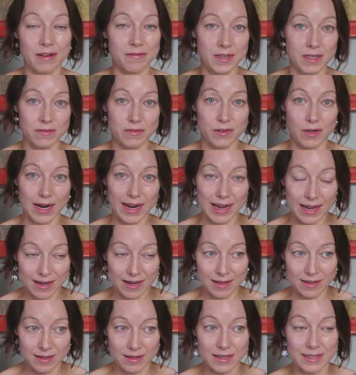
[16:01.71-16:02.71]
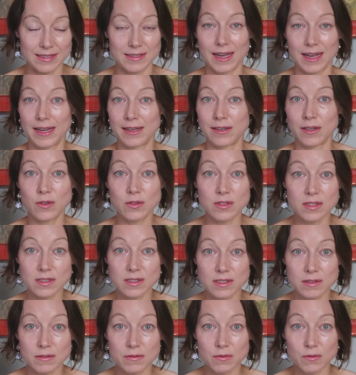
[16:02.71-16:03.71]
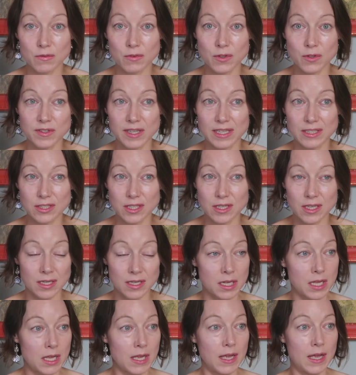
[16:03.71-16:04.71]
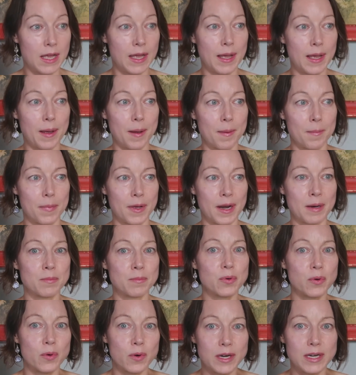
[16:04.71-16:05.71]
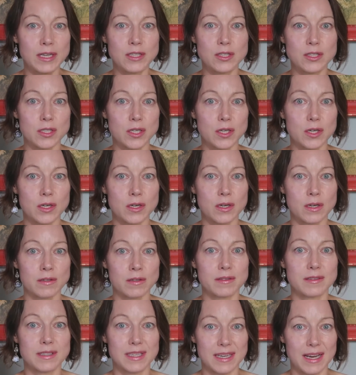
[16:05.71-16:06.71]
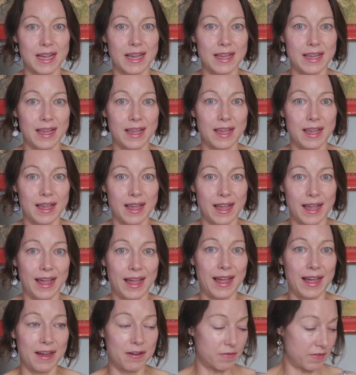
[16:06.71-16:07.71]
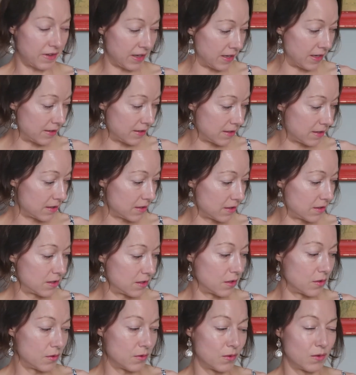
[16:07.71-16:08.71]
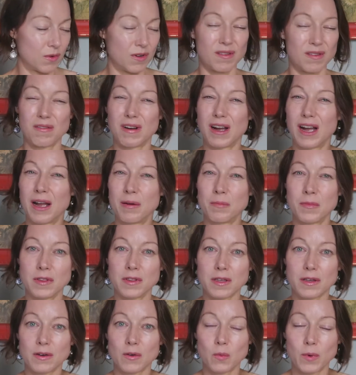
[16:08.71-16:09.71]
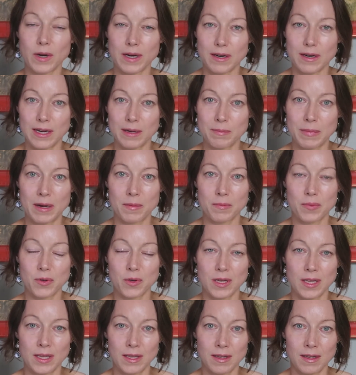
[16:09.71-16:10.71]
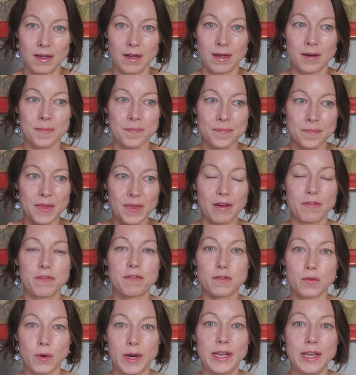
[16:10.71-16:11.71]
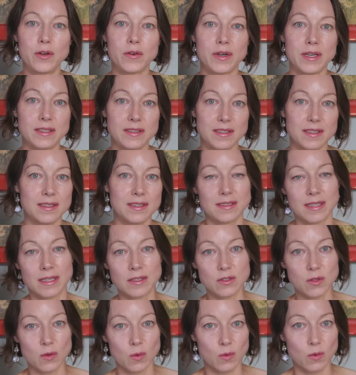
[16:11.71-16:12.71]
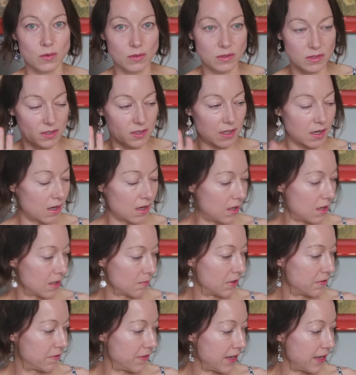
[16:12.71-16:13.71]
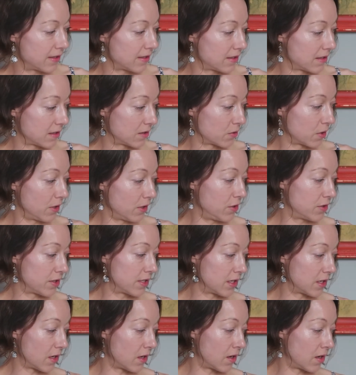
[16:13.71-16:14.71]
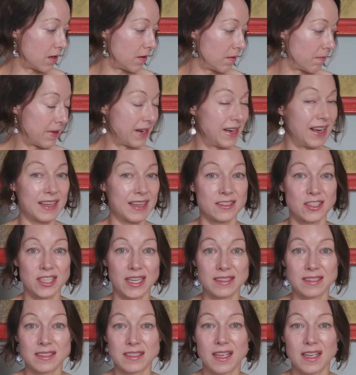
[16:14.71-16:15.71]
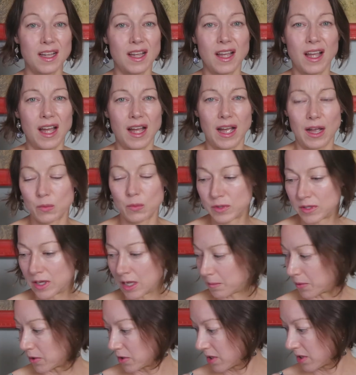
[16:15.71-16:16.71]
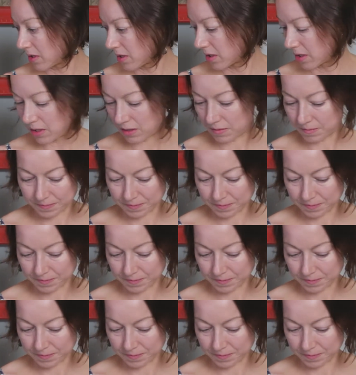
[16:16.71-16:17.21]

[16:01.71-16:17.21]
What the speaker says: I've never had a diagnosis of rosacea, but I'm pretty sure that I have it. So I'm a little wary about putting fragrant essential oils on my face. So I used it on my neck and chest. I would not purchase.